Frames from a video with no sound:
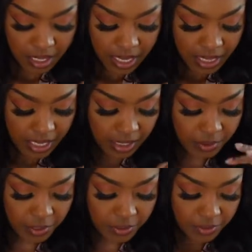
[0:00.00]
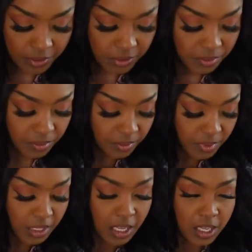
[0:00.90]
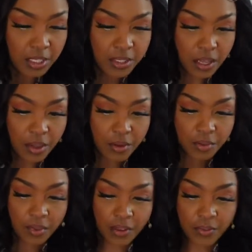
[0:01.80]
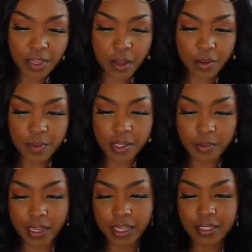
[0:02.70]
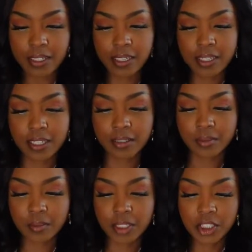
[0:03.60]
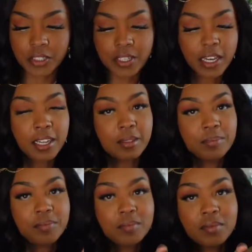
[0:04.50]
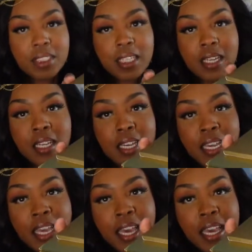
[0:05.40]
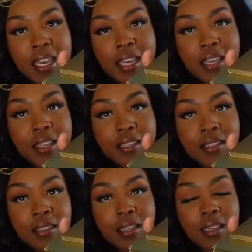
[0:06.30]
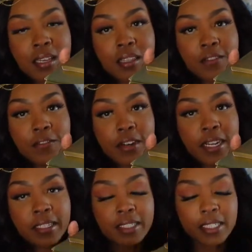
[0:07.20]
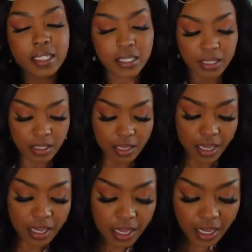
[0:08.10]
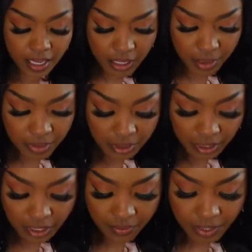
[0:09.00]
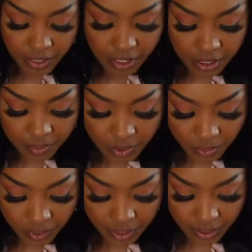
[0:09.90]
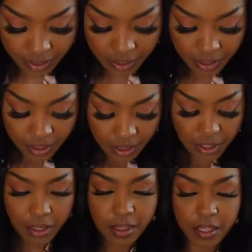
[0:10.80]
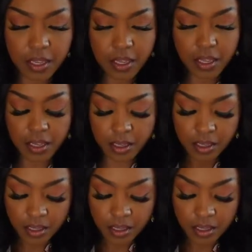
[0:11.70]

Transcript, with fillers: I think it's beautiful. So if we open the box here, let me show y'all. It has the fragrance and I believe it comes with the